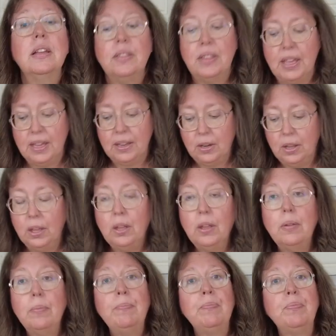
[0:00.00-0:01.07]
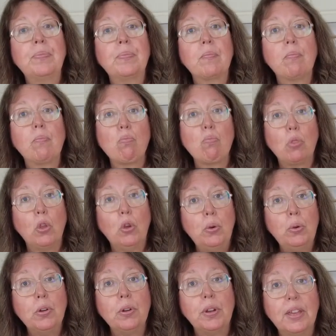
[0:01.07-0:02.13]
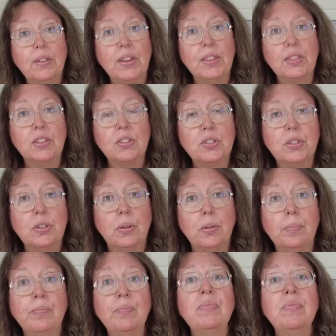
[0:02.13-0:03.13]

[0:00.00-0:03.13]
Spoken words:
that who you're giving this to,